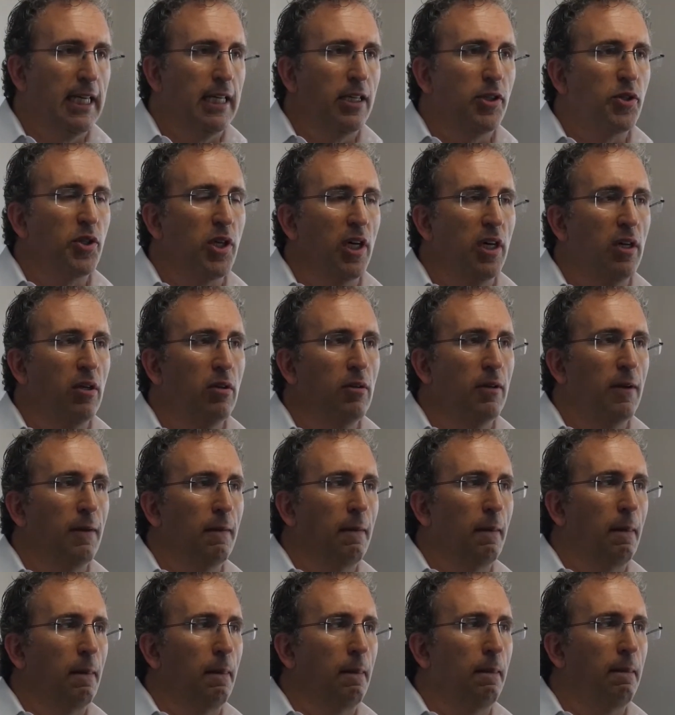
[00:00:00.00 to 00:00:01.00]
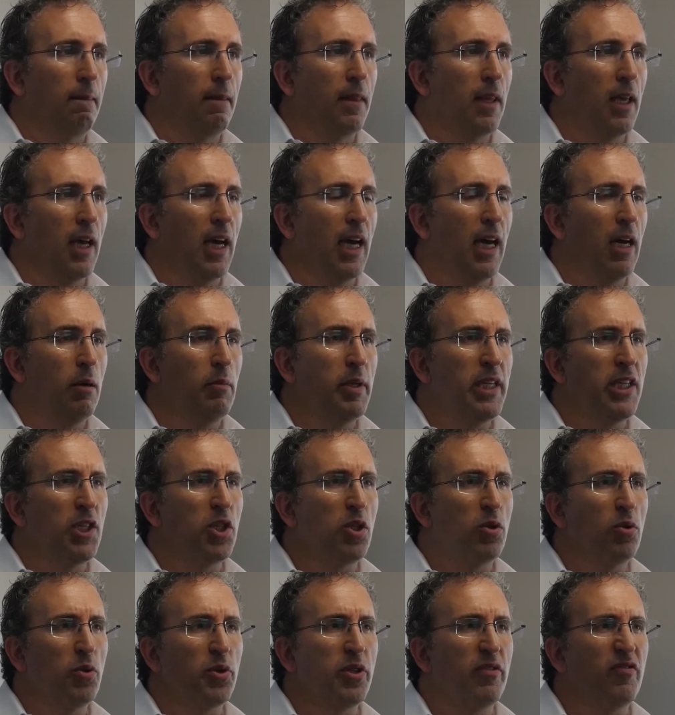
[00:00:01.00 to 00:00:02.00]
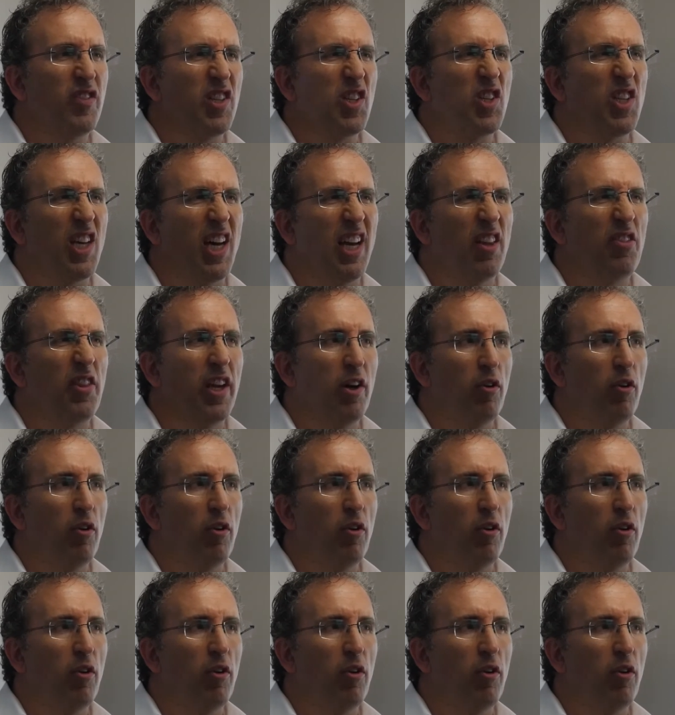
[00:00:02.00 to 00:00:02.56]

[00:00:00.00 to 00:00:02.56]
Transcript: So how many schools have designed